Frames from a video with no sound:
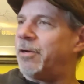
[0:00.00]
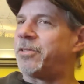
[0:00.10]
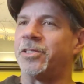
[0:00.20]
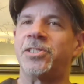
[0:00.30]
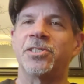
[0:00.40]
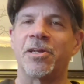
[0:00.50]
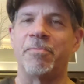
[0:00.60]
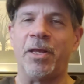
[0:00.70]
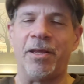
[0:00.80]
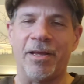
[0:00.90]
This is going
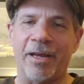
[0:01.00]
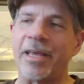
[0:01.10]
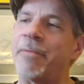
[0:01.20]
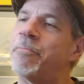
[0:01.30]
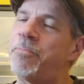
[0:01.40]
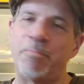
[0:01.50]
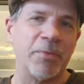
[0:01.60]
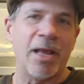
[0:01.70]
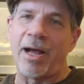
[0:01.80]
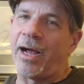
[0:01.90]
to be, again.
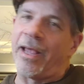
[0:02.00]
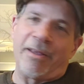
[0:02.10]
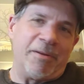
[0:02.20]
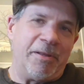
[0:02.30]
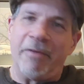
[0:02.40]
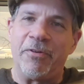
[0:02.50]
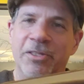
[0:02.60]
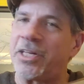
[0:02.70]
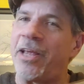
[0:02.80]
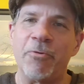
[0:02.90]
If you're
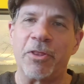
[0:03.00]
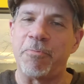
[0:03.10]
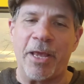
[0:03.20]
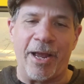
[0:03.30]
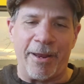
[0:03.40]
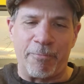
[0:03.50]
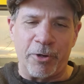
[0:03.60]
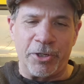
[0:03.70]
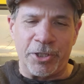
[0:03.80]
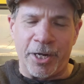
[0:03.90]
staying with me, I
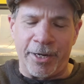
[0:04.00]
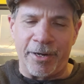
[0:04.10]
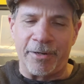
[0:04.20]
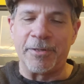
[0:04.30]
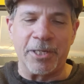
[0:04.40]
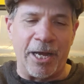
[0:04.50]
appreciate it.